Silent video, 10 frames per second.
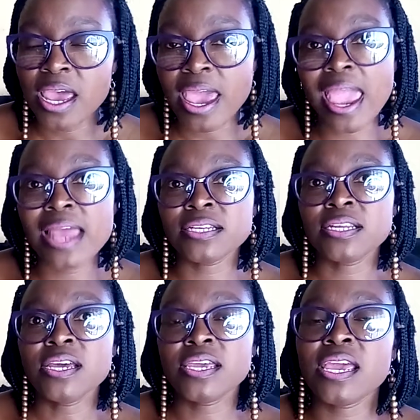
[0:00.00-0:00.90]
And
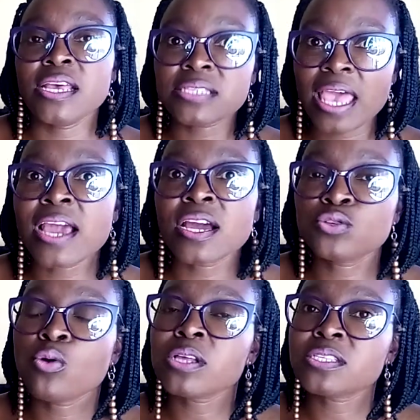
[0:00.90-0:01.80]
he has anger
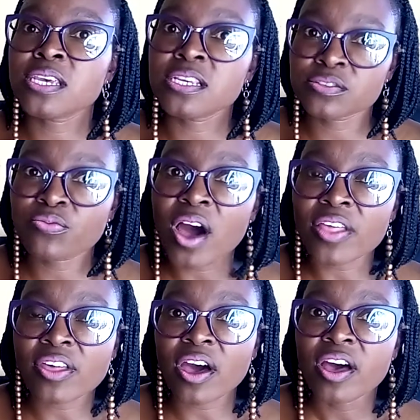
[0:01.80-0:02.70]
towards his
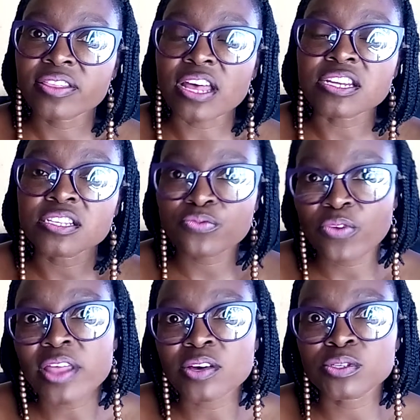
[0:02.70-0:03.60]
father that his
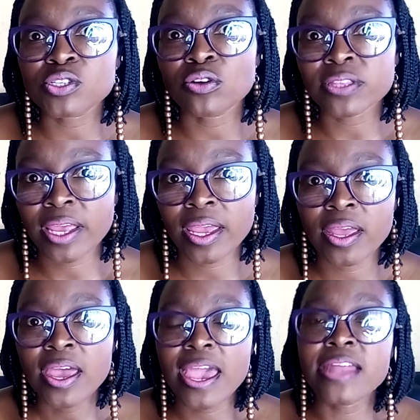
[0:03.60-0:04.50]
father was not there.
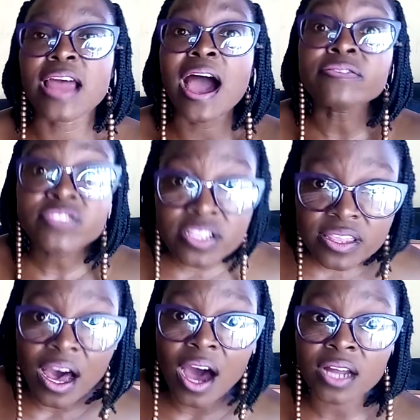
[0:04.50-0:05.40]
And after
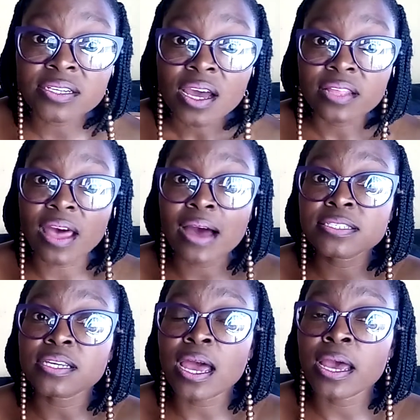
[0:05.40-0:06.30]
that,
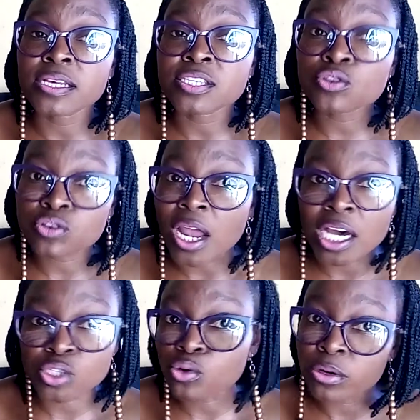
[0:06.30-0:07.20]
that sexual
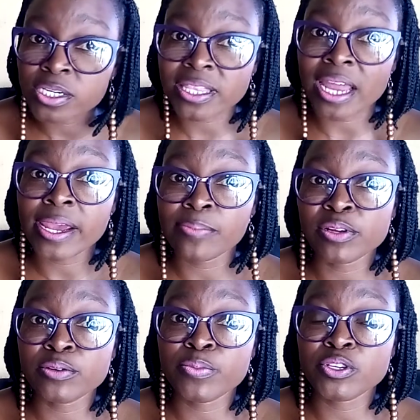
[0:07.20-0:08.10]
assault that
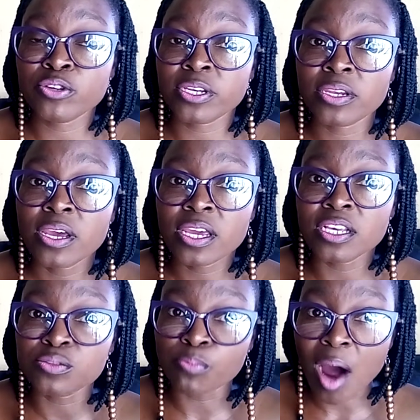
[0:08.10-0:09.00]
happened between
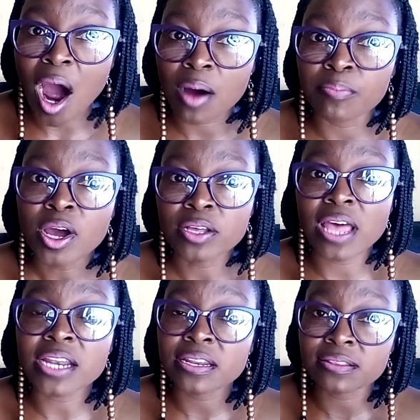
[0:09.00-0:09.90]
his mom,
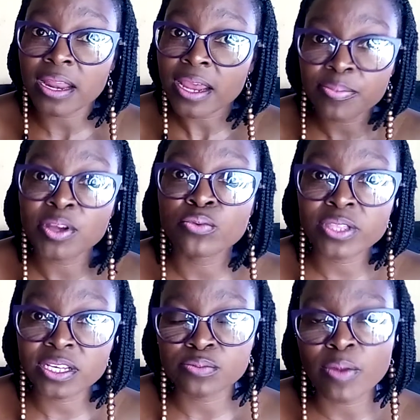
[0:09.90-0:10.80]
that happened with
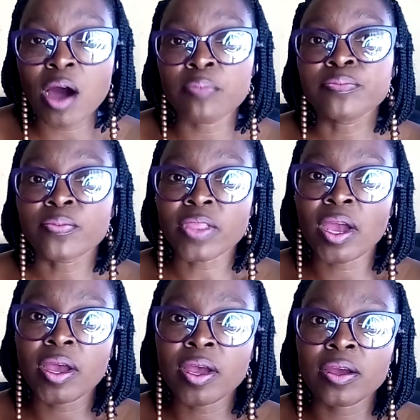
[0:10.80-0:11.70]
his mom.
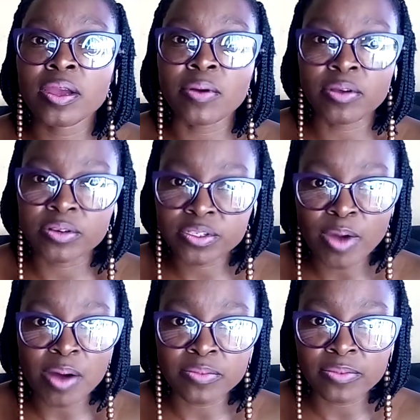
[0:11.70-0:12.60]
His
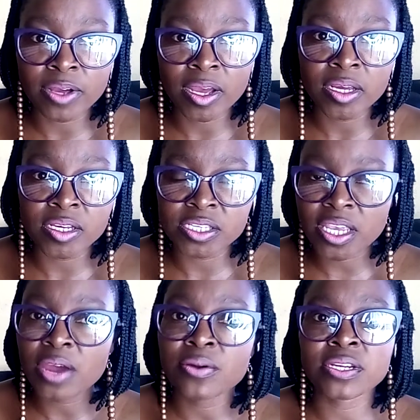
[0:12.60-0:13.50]
mom is
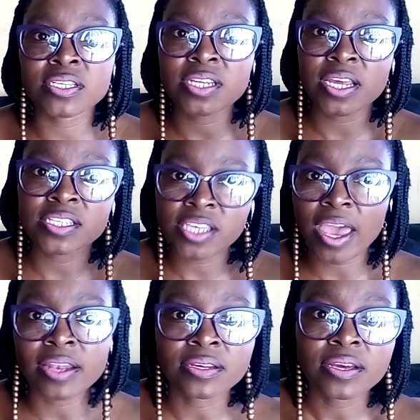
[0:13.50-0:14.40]
Karen, his dad is Ken.